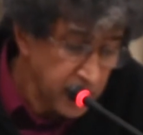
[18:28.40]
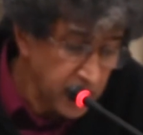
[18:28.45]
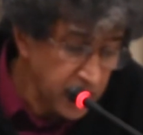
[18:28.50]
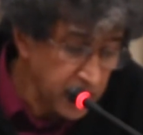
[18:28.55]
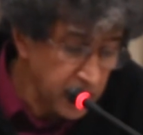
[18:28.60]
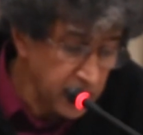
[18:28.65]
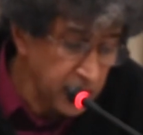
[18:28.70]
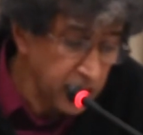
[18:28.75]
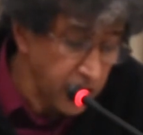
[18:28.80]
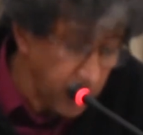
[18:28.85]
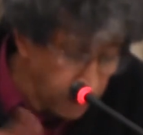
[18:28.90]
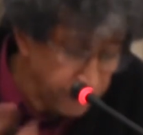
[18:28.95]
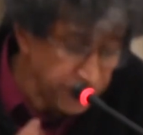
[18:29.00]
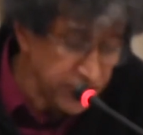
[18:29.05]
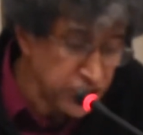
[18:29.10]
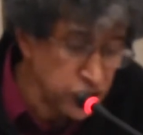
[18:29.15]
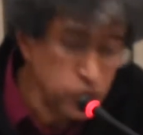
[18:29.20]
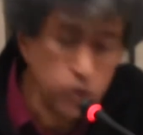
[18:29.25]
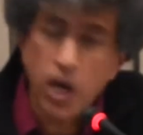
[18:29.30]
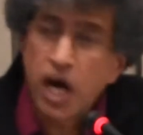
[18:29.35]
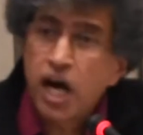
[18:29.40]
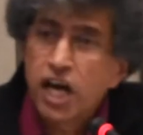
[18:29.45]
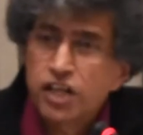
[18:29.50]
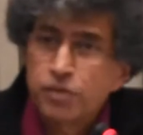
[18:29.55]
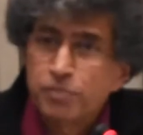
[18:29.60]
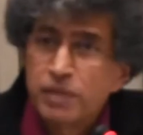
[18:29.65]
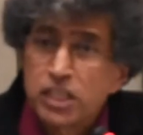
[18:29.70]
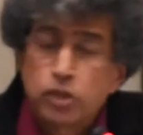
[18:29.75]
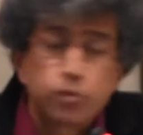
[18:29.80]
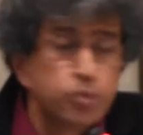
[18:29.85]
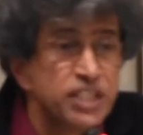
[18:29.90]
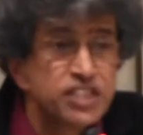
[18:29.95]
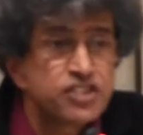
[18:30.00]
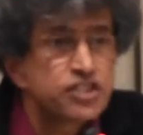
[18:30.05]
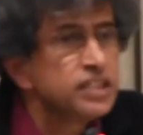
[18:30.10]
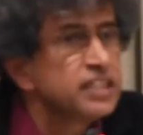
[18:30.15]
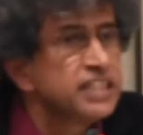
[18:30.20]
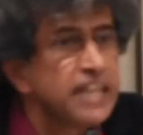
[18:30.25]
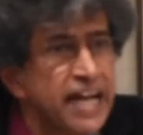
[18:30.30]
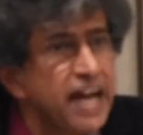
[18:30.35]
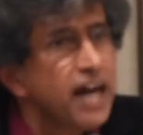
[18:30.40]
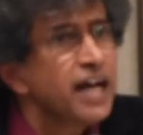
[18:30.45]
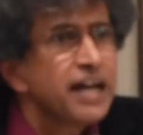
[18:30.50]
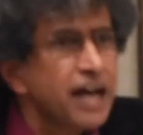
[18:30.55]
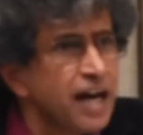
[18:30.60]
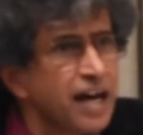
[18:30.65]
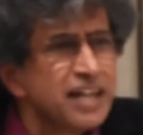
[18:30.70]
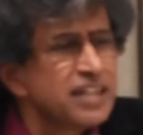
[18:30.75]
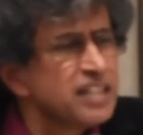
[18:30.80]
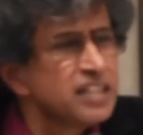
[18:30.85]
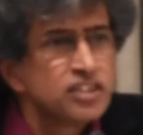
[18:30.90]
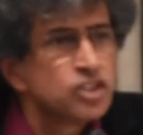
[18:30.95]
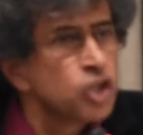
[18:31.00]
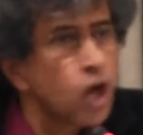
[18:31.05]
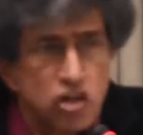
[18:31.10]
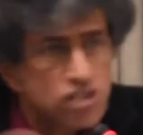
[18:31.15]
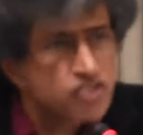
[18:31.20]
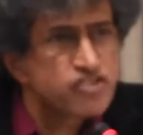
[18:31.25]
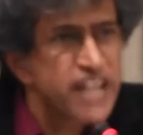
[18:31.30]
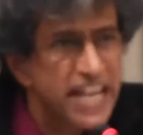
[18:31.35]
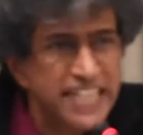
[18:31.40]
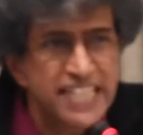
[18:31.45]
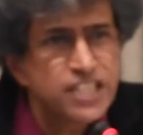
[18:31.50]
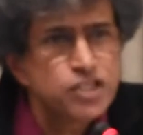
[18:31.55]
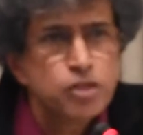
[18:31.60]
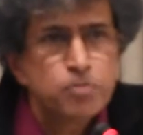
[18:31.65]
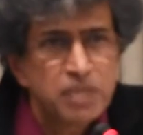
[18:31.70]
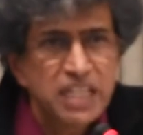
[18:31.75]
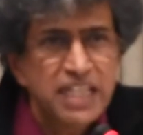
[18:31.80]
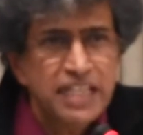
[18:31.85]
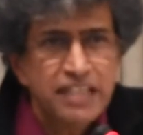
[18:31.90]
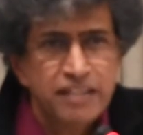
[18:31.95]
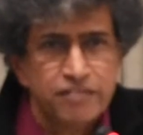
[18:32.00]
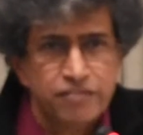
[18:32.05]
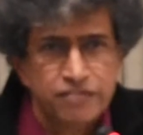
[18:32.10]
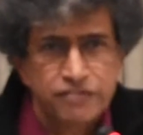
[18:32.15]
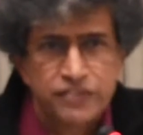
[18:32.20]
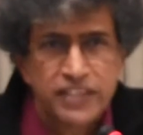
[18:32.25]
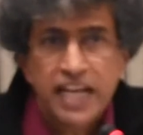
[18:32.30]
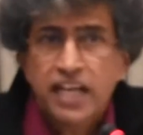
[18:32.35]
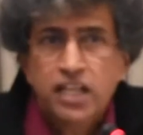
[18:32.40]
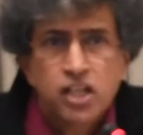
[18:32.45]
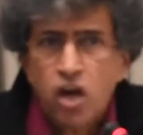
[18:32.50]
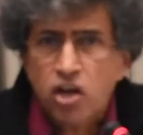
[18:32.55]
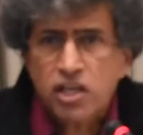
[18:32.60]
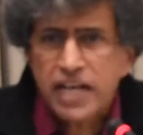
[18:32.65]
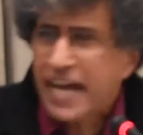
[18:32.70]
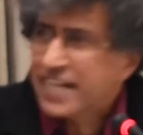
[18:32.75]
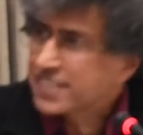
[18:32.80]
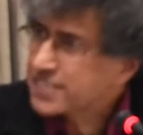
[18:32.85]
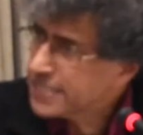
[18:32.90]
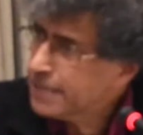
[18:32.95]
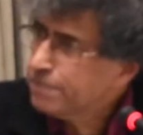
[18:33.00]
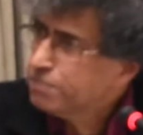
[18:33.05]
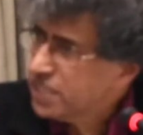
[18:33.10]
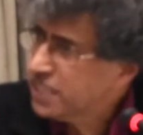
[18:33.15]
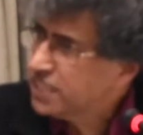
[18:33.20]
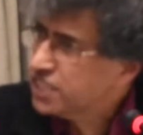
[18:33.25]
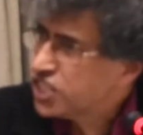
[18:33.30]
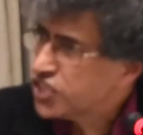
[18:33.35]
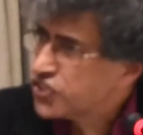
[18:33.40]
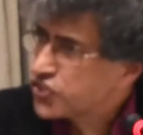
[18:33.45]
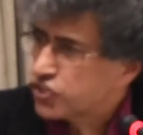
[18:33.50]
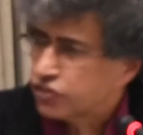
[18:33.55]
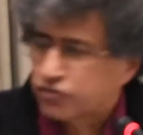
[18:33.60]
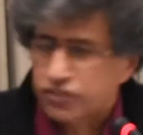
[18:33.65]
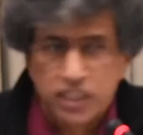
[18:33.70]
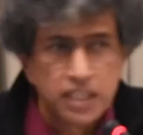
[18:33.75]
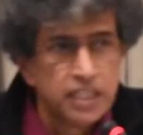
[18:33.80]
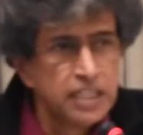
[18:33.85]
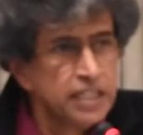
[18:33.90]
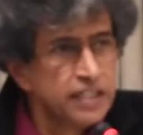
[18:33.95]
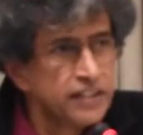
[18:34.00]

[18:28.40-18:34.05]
of a new argument, which they are not ready to believe. They are not accepting Christopher.